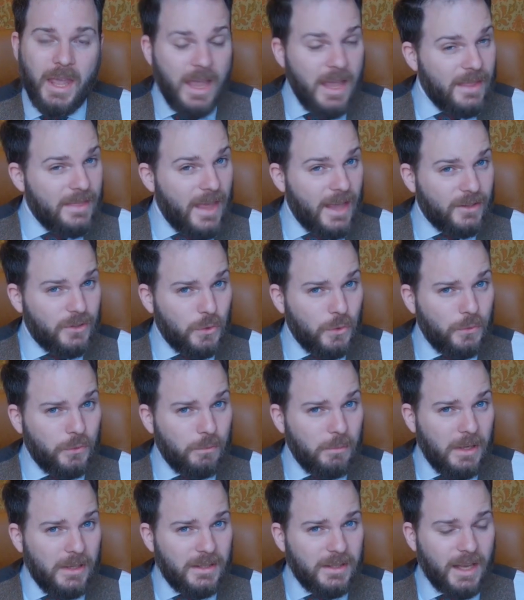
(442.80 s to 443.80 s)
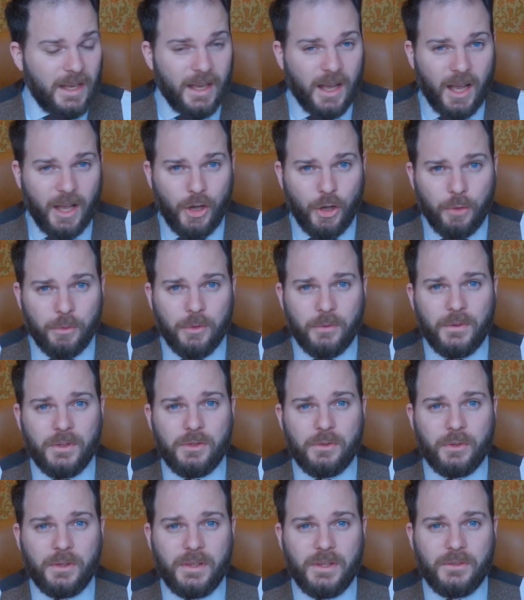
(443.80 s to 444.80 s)
That's all from me today. I hope you've
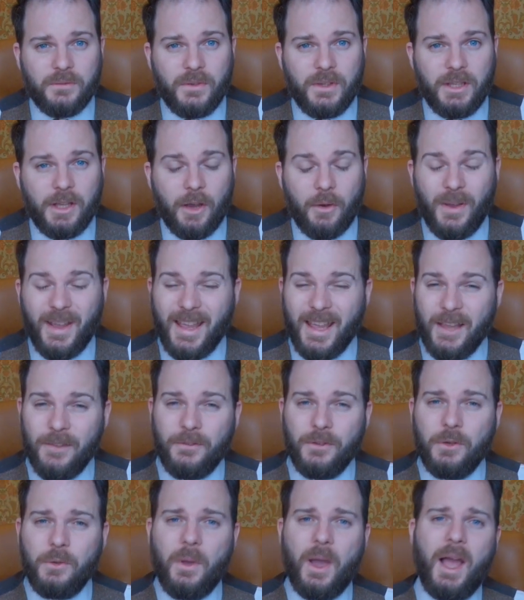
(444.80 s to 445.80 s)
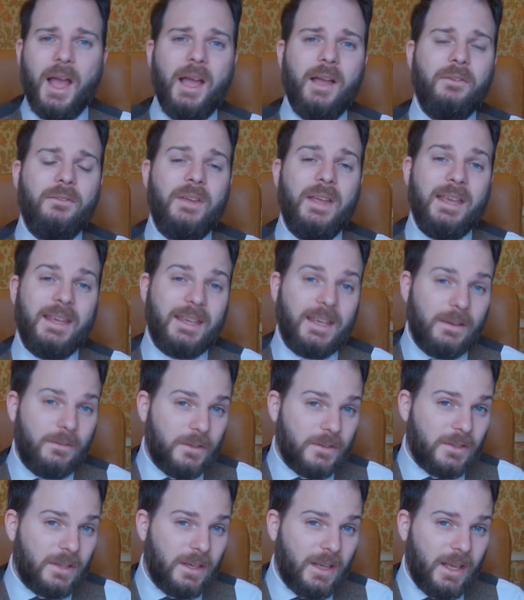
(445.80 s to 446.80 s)
enjoyed this video. If you have, give
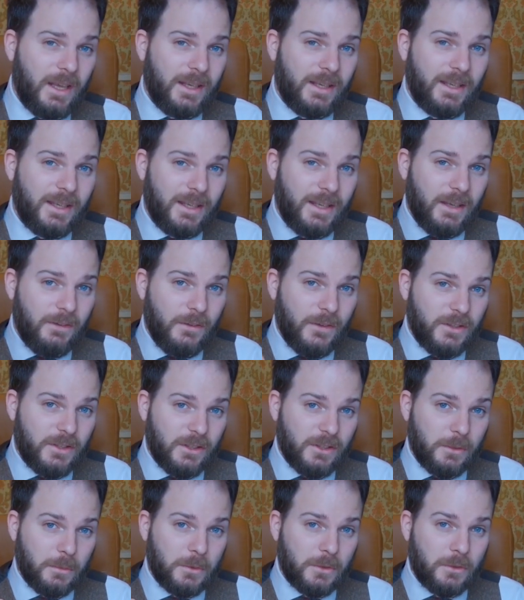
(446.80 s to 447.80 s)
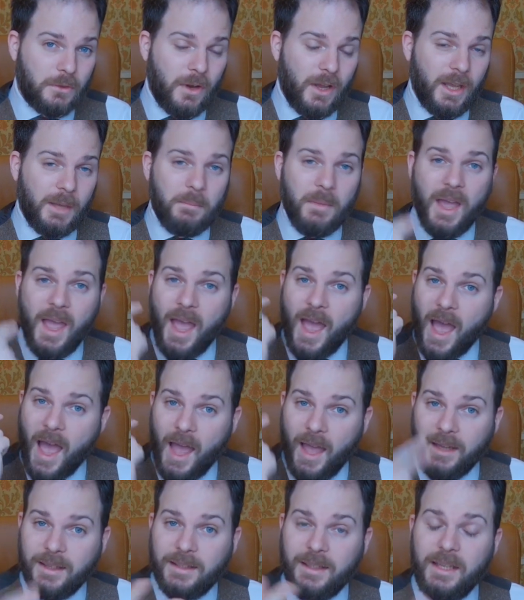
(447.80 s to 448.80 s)
us a like, give us a subscribe,
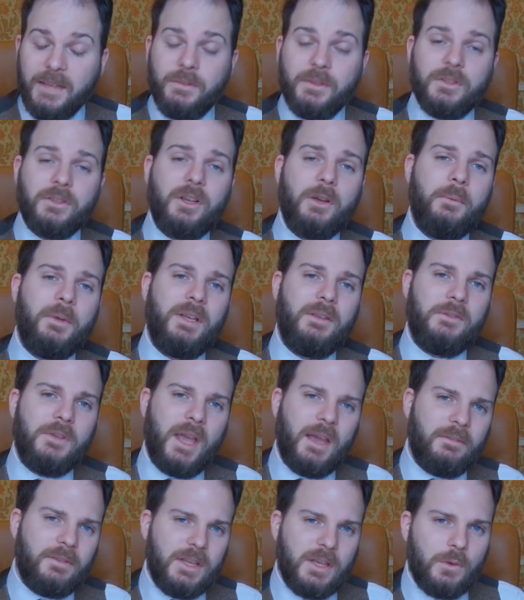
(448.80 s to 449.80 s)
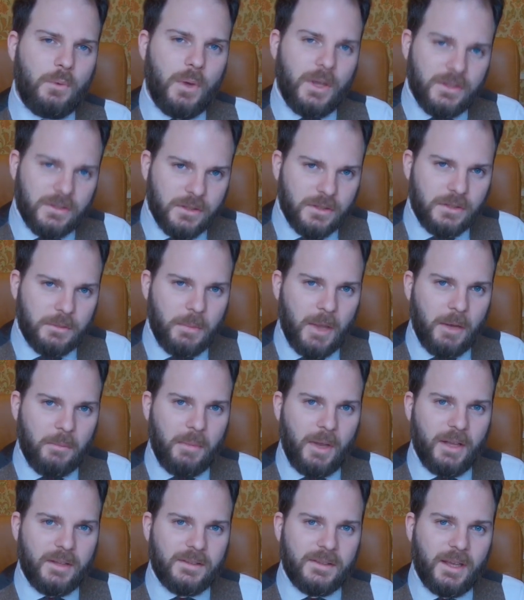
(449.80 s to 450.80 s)
and leave us a comment if you have any questions about
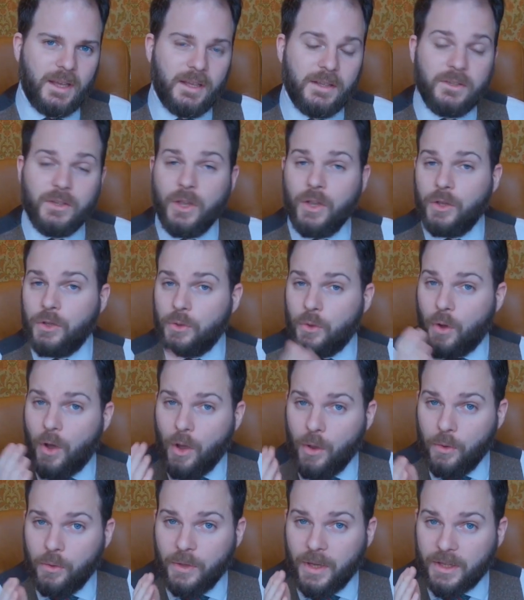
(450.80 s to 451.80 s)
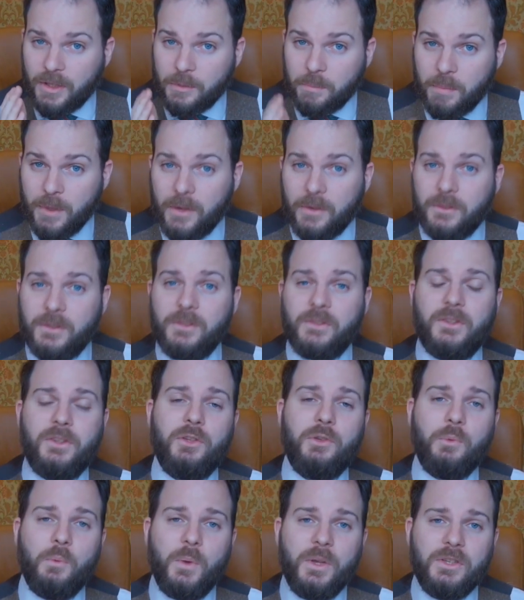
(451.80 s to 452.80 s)
Ballantine's, your own experiences that
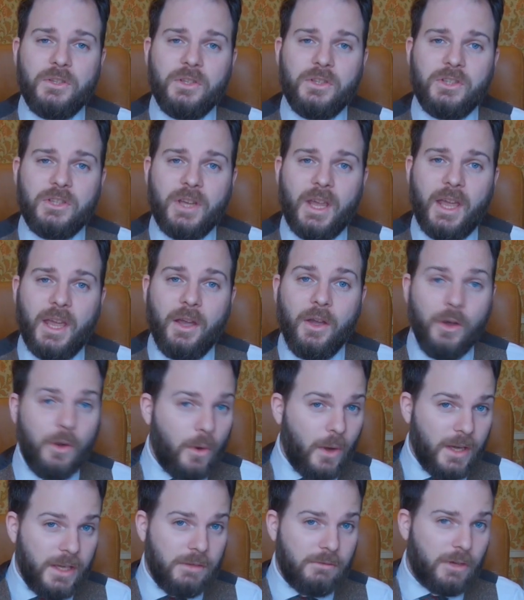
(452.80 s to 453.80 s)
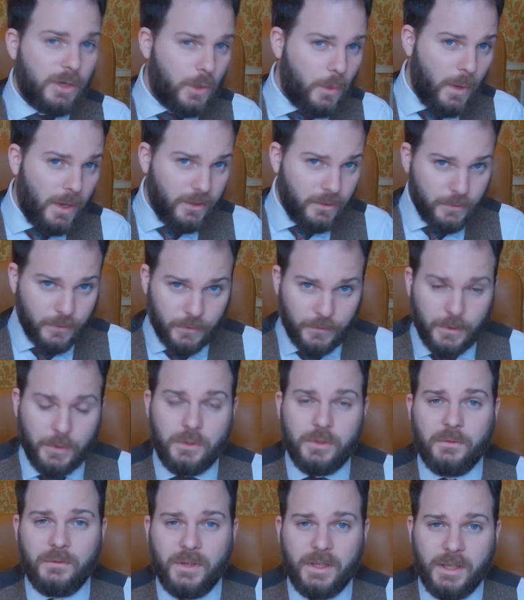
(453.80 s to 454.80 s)
you wish to share, or any requests for
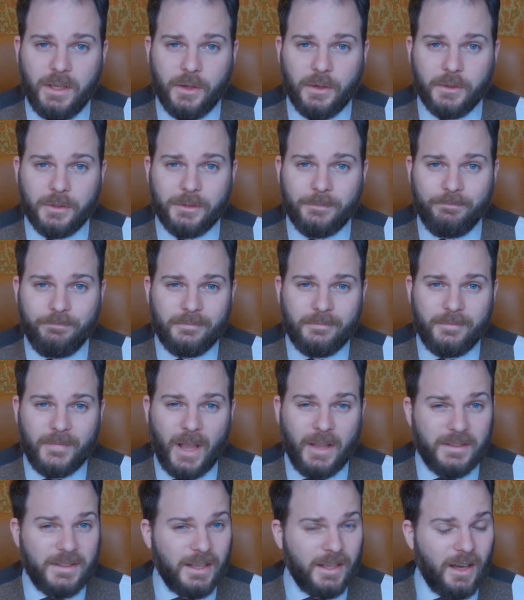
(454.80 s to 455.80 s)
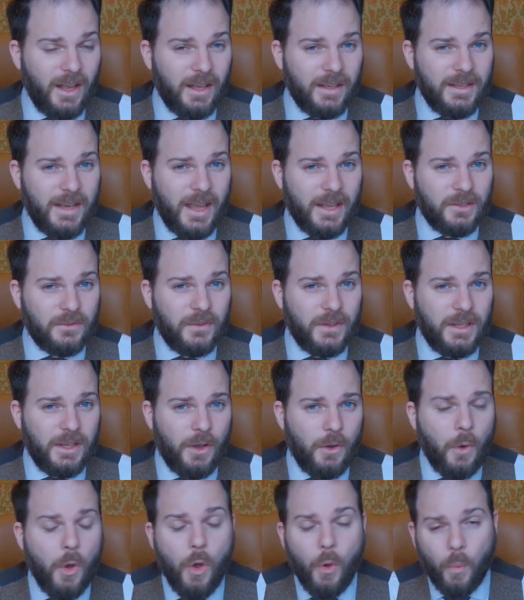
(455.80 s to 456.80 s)
future videos. Until our next
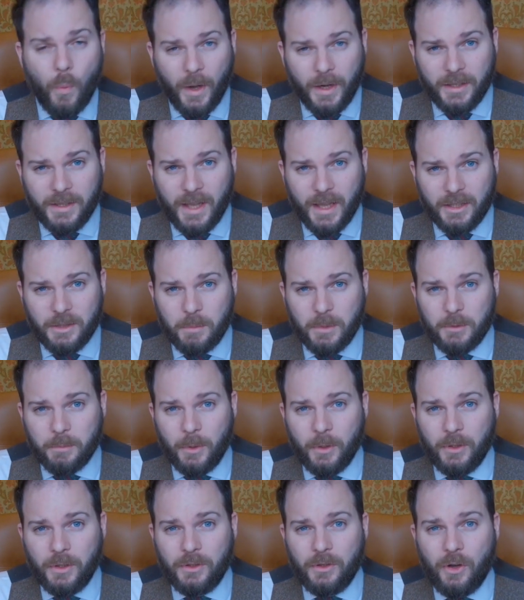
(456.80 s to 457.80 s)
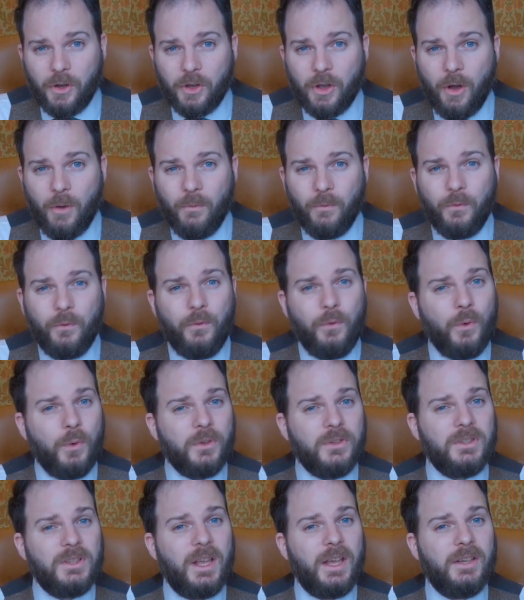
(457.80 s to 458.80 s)
video, why don't you head to
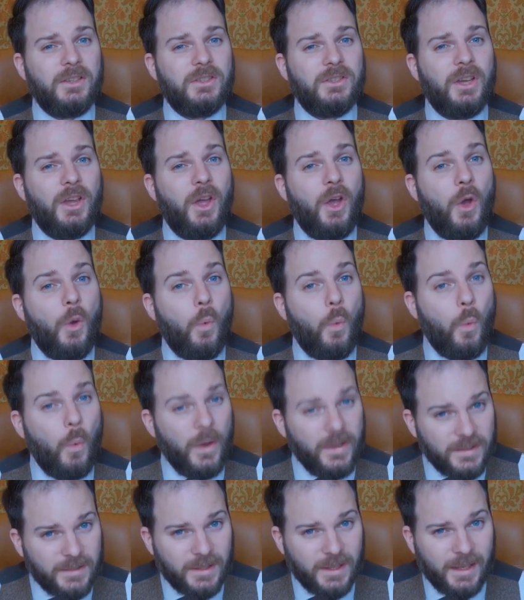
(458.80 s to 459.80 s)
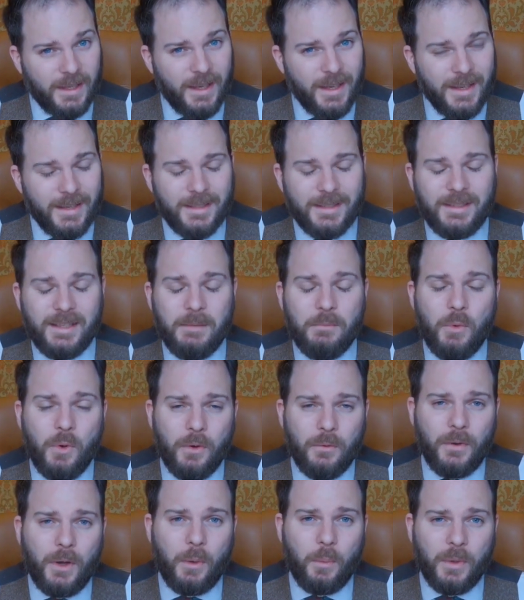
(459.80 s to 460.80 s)
bespokeunit.com/whiskey to see more
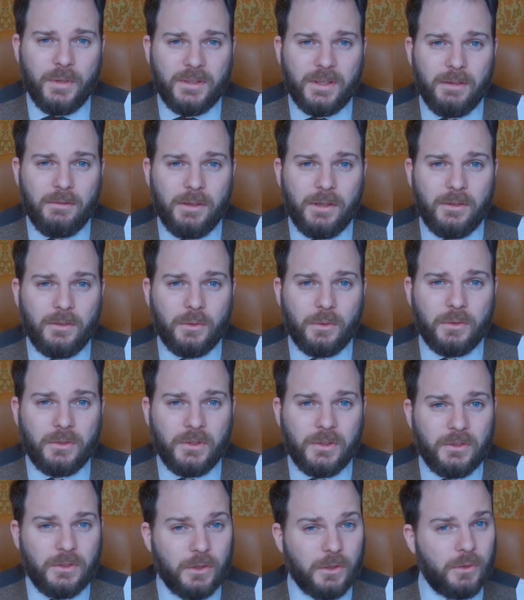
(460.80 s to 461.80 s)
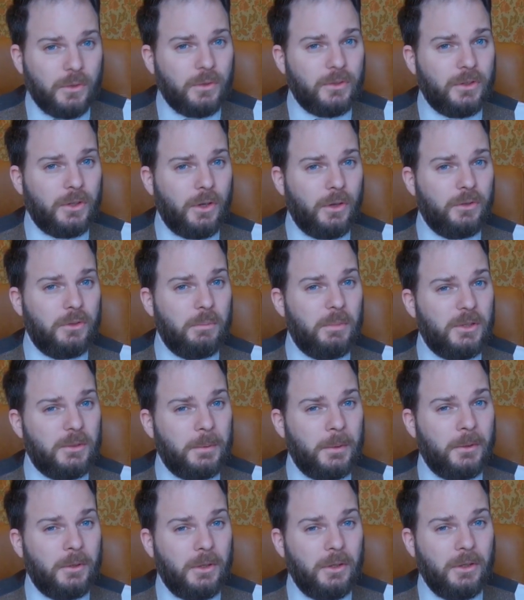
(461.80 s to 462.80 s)
of our whiskey resources. You can also go to
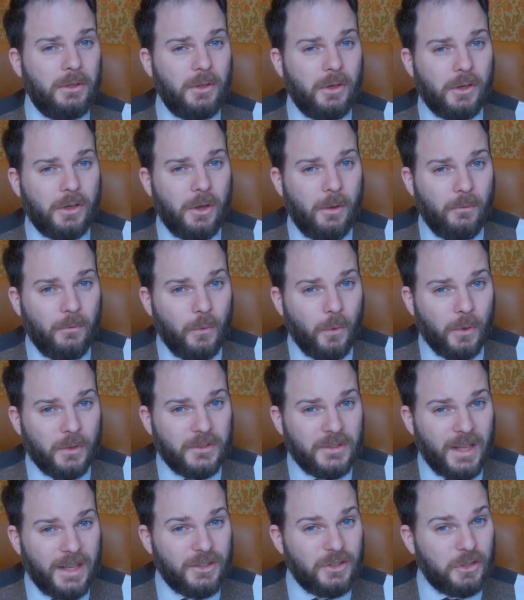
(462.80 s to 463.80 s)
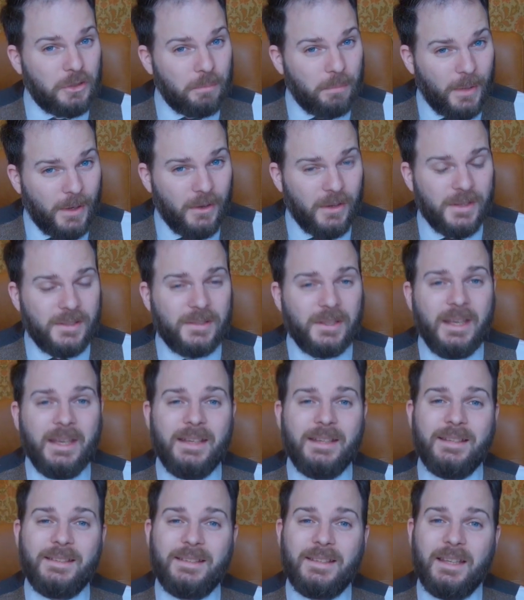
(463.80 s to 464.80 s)
bespokeunit.com/spirits
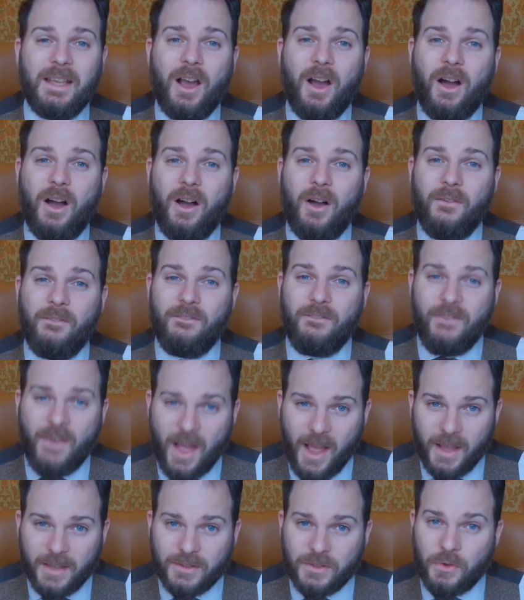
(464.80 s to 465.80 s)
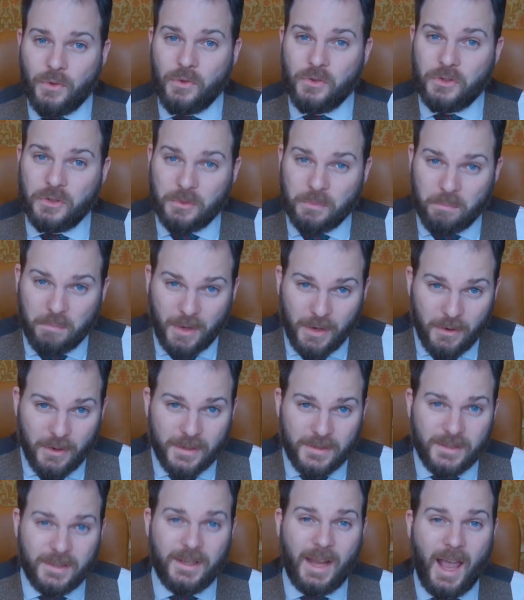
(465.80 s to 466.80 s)
to see our vast
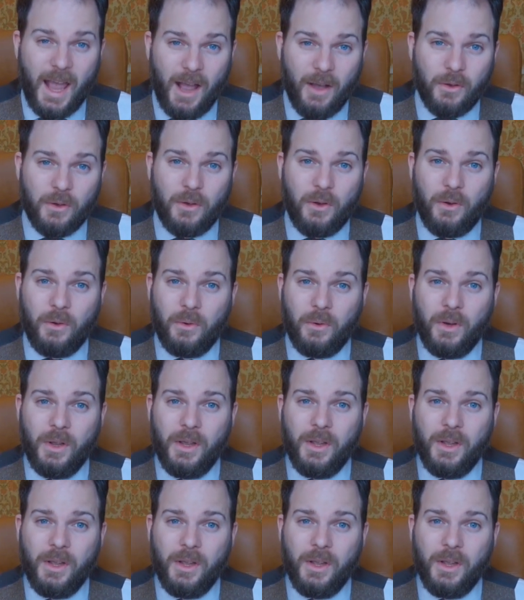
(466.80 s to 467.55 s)
spirits and alcohol